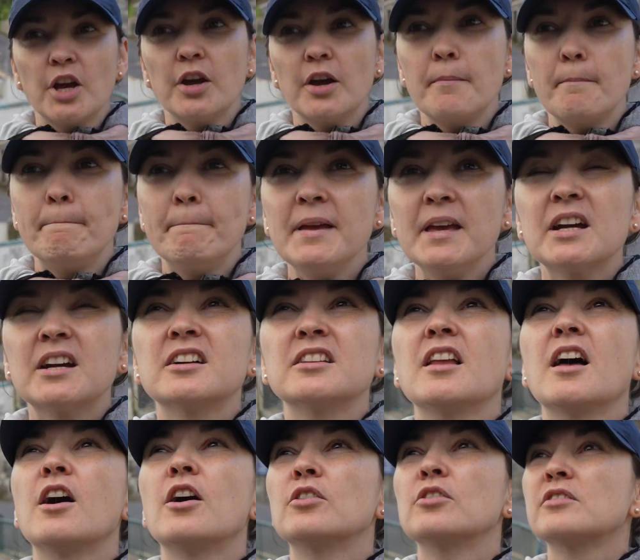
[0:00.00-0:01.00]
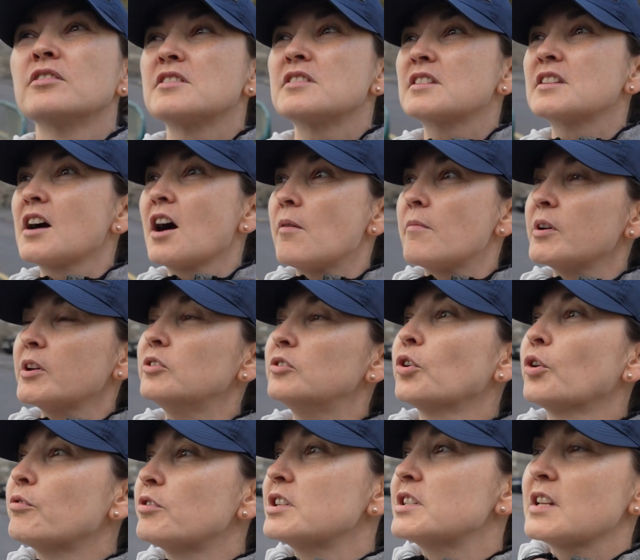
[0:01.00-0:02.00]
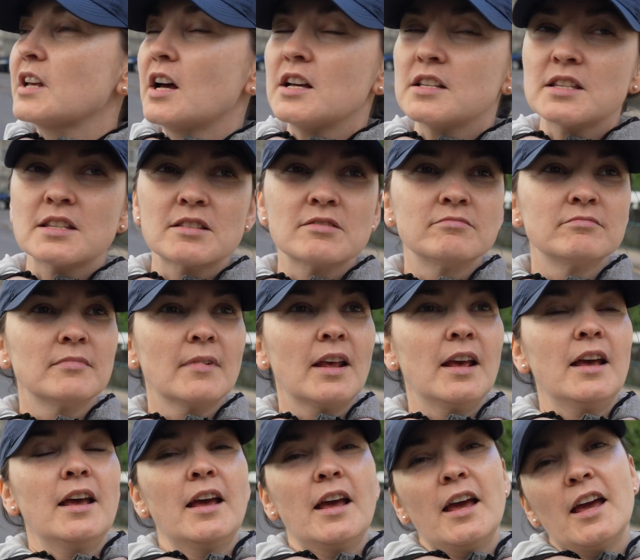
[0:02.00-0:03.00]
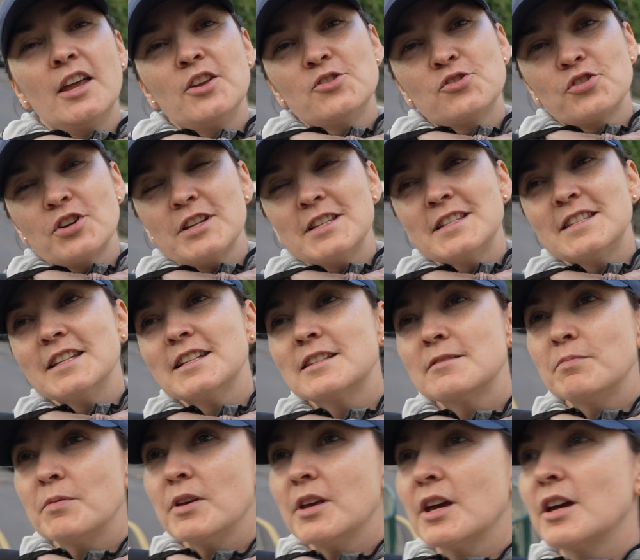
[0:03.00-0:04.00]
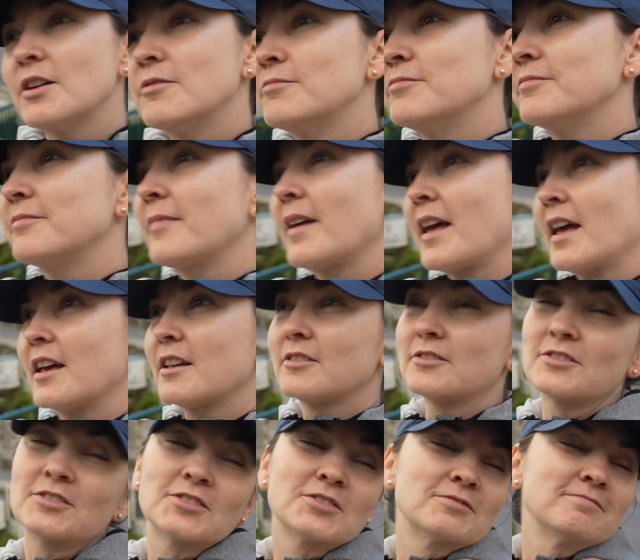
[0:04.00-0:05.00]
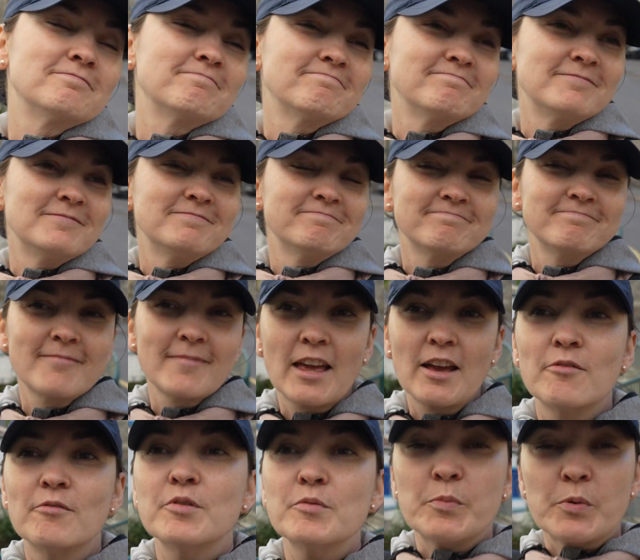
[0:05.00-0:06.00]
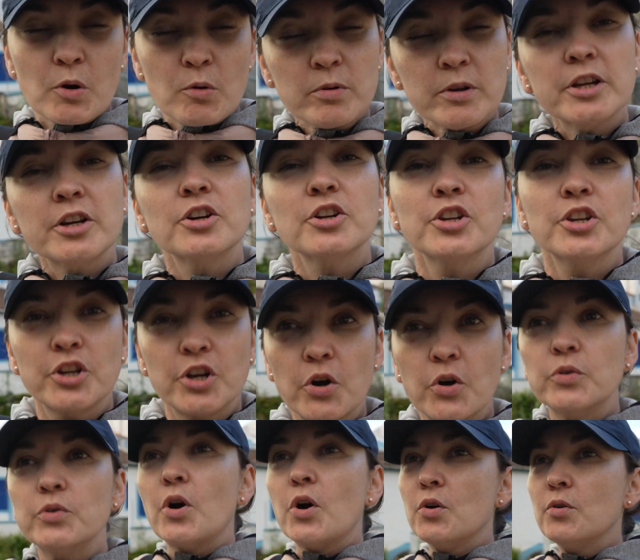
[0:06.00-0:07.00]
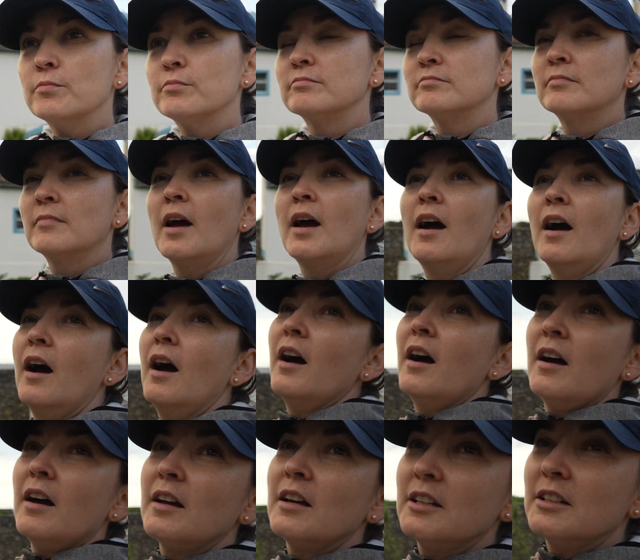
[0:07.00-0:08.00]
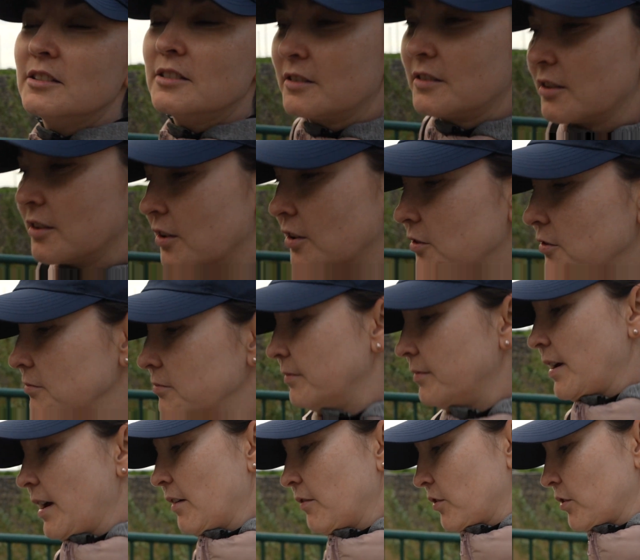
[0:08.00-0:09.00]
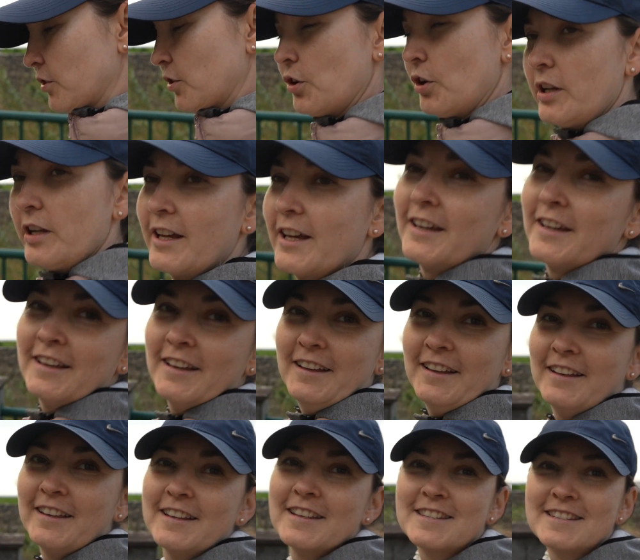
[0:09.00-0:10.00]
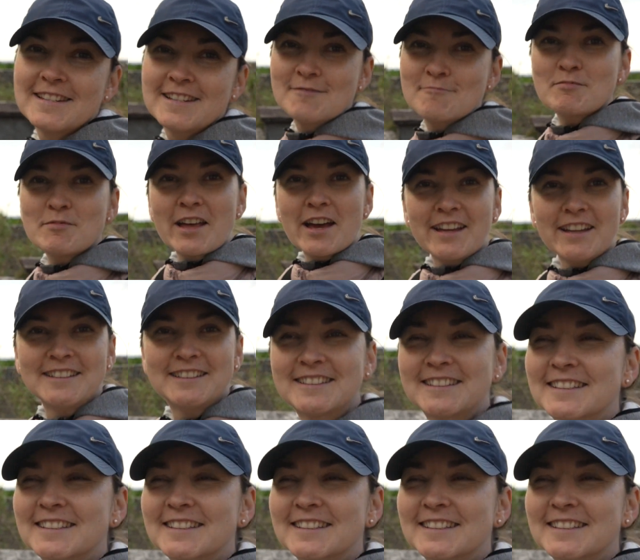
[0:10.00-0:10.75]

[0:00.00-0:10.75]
A big cloud is coming towards us, and so it's 6 p.m. and we're probably gonna go home and have an early sleep night.